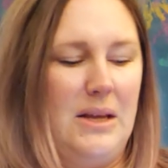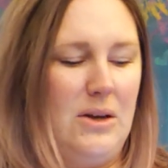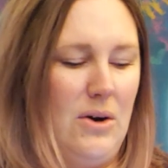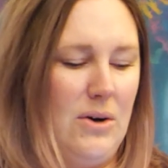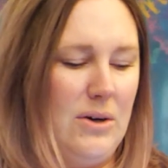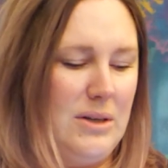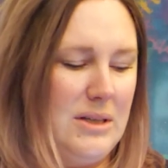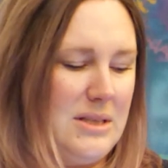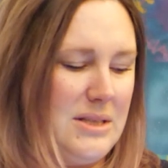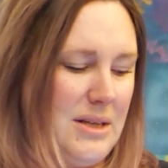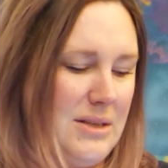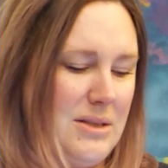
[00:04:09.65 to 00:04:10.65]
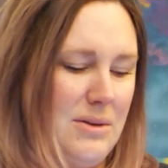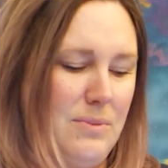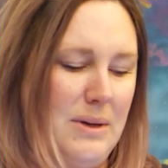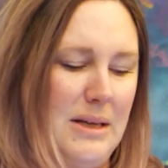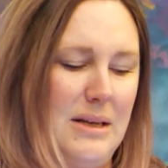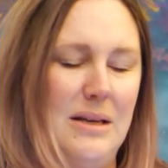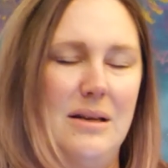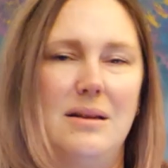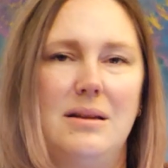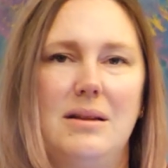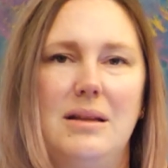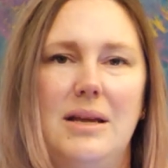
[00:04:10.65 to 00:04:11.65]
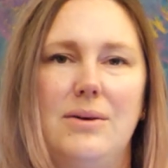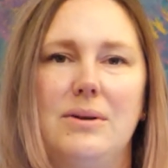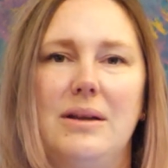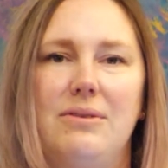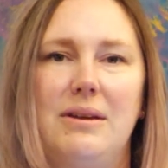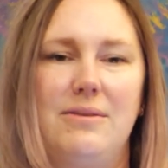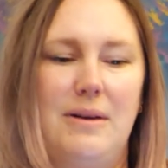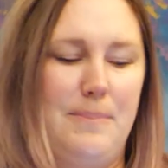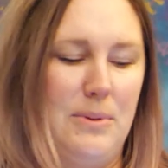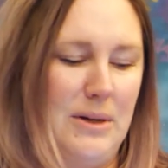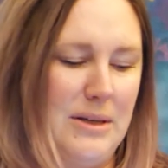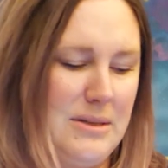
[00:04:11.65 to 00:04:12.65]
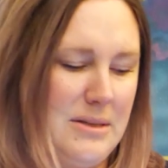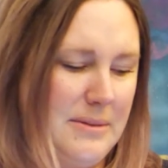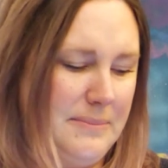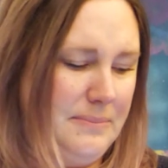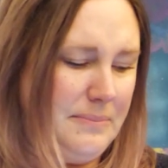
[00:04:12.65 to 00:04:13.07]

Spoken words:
God says that He'll never give up on us,